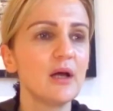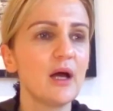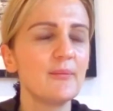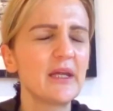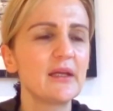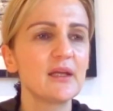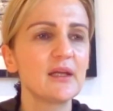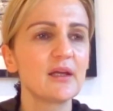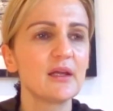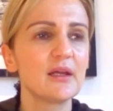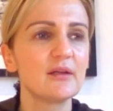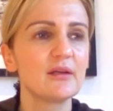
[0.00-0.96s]
i
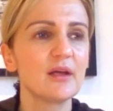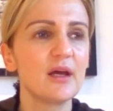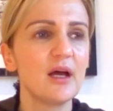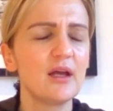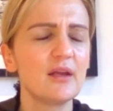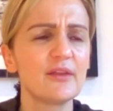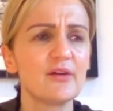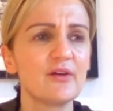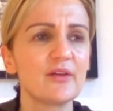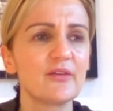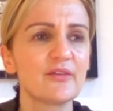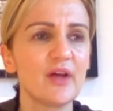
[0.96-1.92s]
mean uh, there
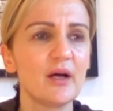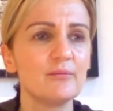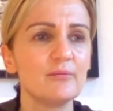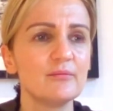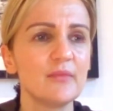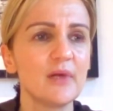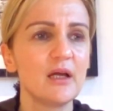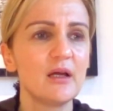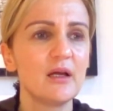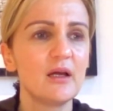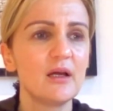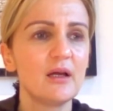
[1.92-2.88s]
are some
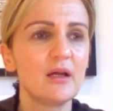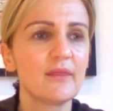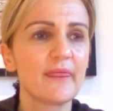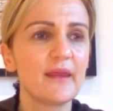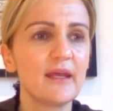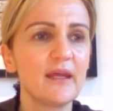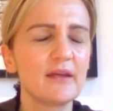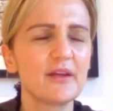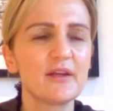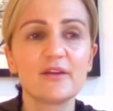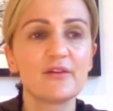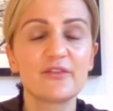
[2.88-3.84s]

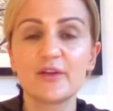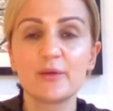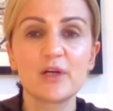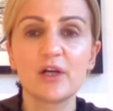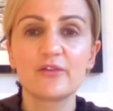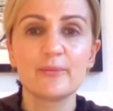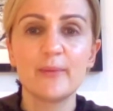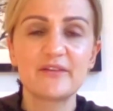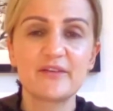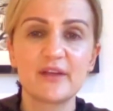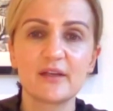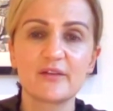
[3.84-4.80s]
there are some
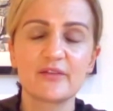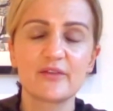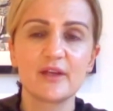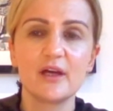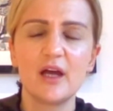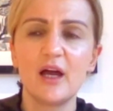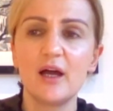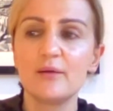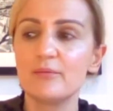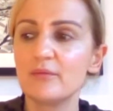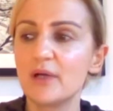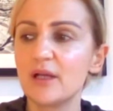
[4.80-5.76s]
cosmetics that
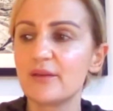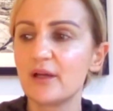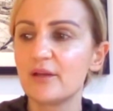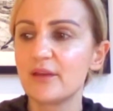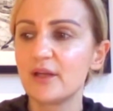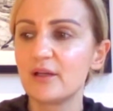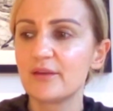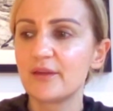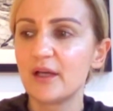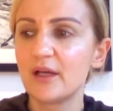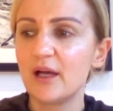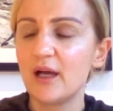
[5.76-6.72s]
um, that that,
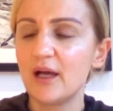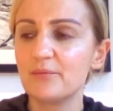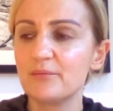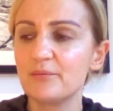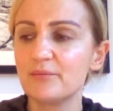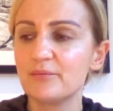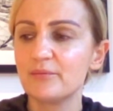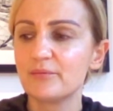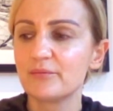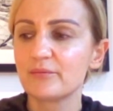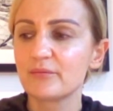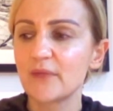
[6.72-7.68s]
that um,
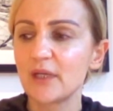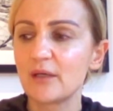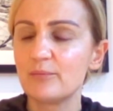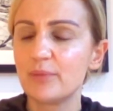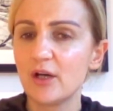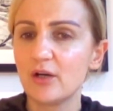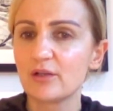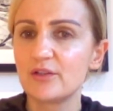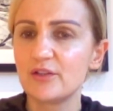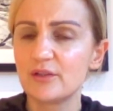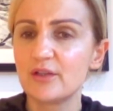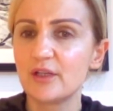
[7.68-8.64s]
block
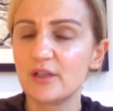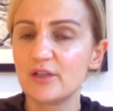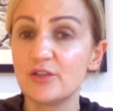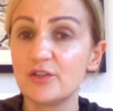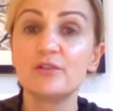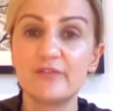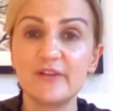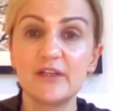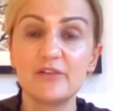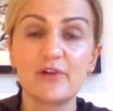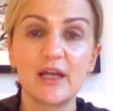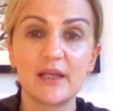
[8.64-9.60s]
the
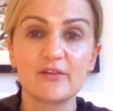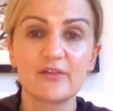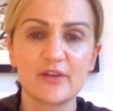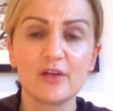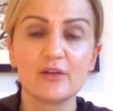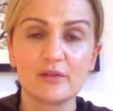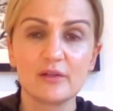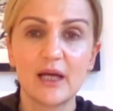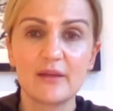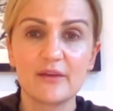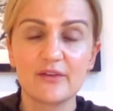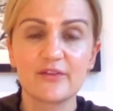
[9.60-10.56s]
UV rays, so
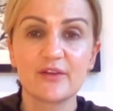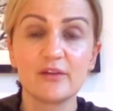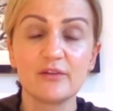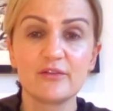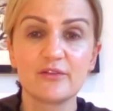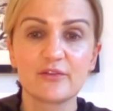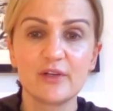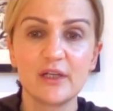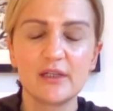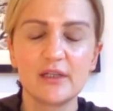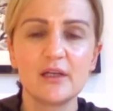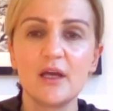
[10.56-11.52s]
like the
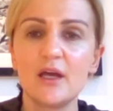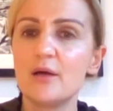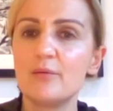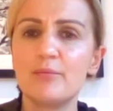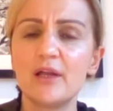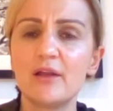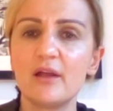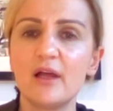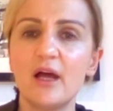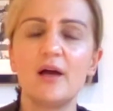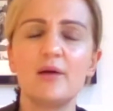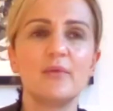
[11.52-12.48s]
sunscreen, but
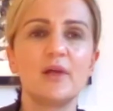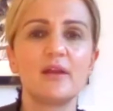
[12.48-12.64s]
um,